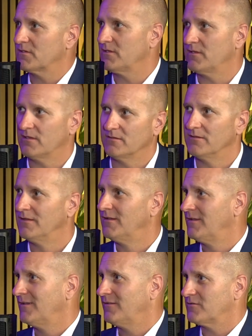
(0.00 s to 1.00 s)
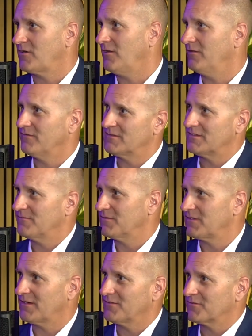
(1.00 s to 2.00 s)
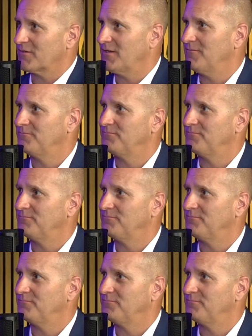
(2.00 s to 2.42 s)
and then there's all of these different cycles, right?